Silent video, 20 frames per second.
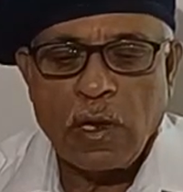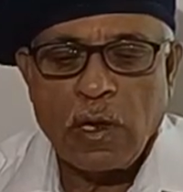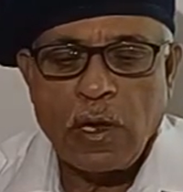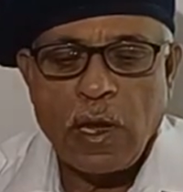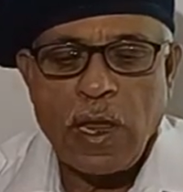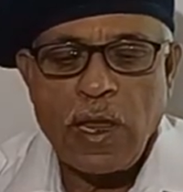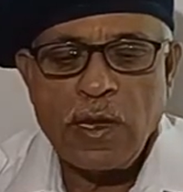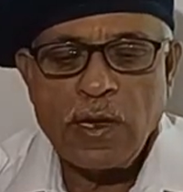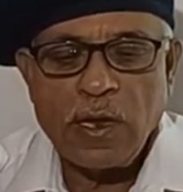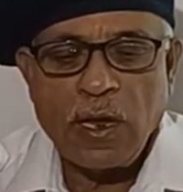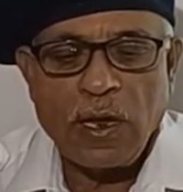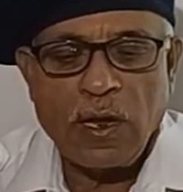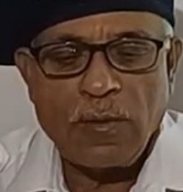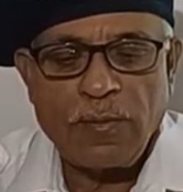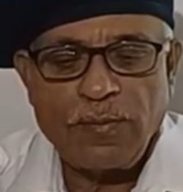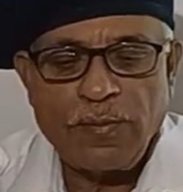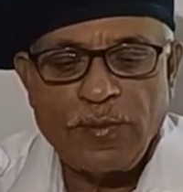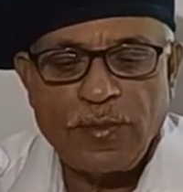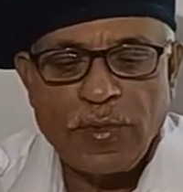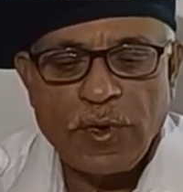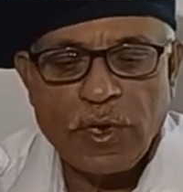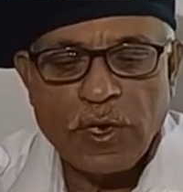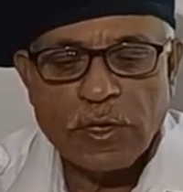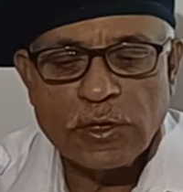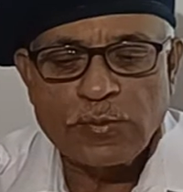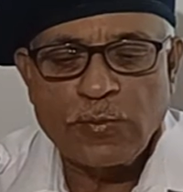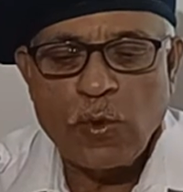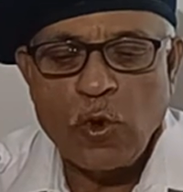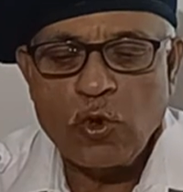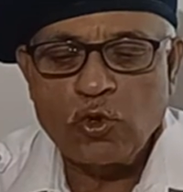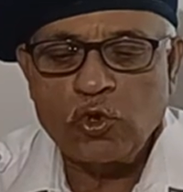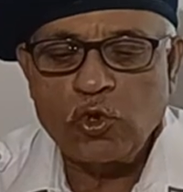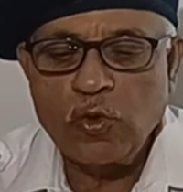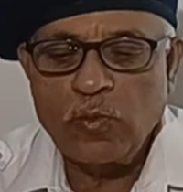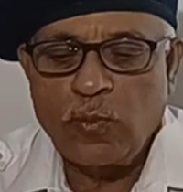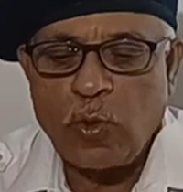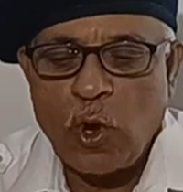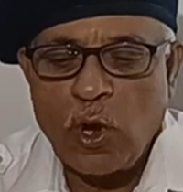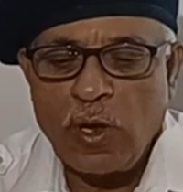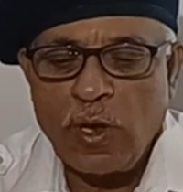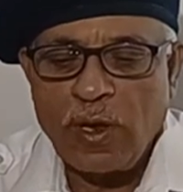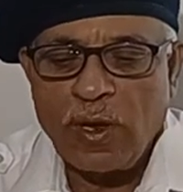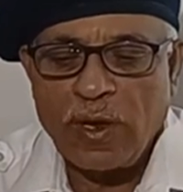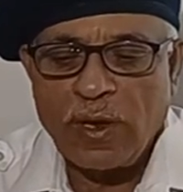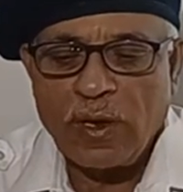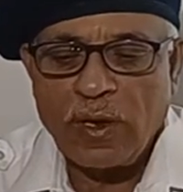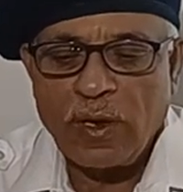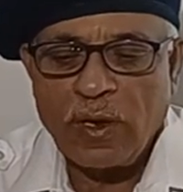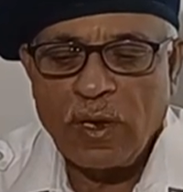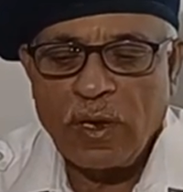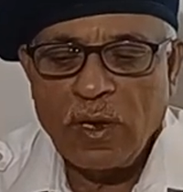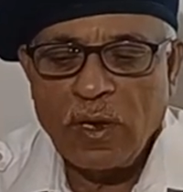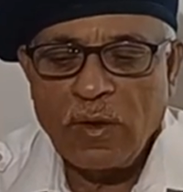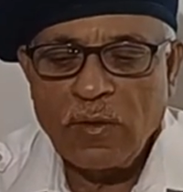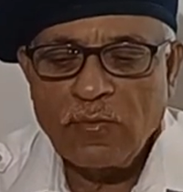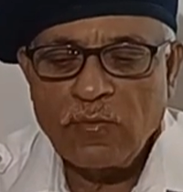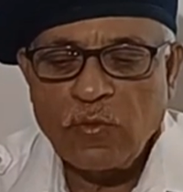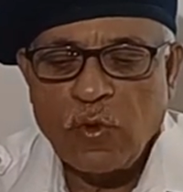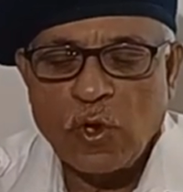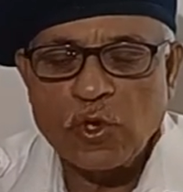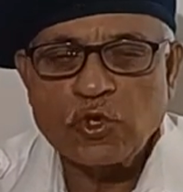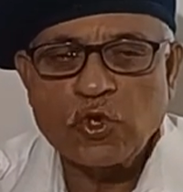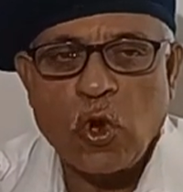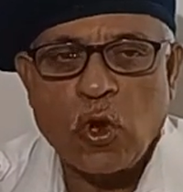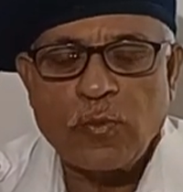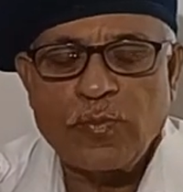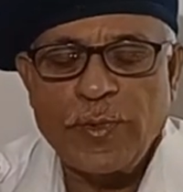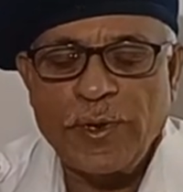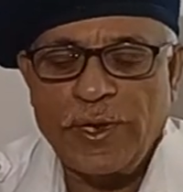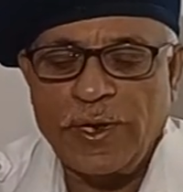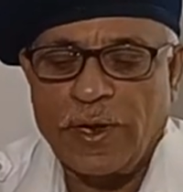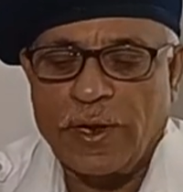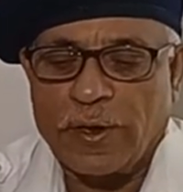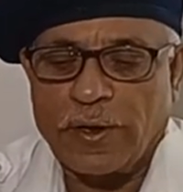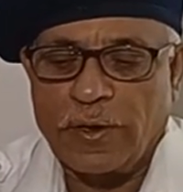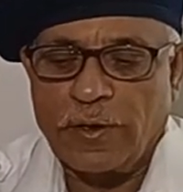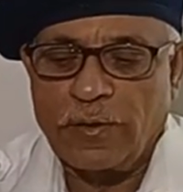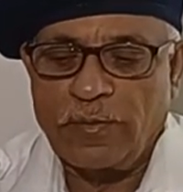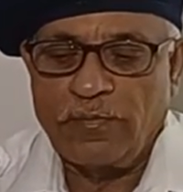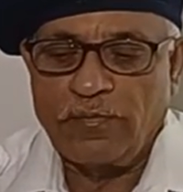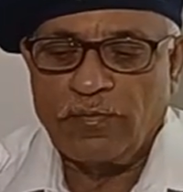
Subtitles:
Laying up smoke tube boiler for short period.